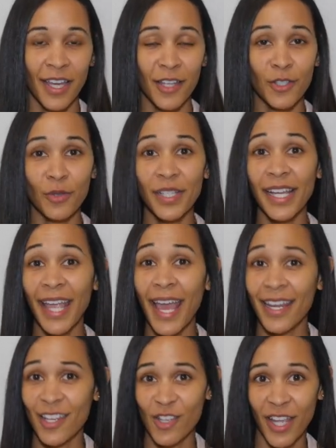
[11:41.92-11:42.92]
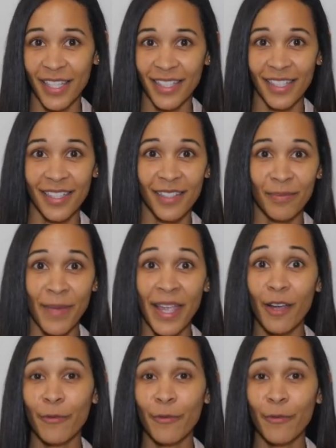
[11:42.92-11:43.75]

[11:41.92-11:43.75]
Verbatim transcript: Don't take any chances. Make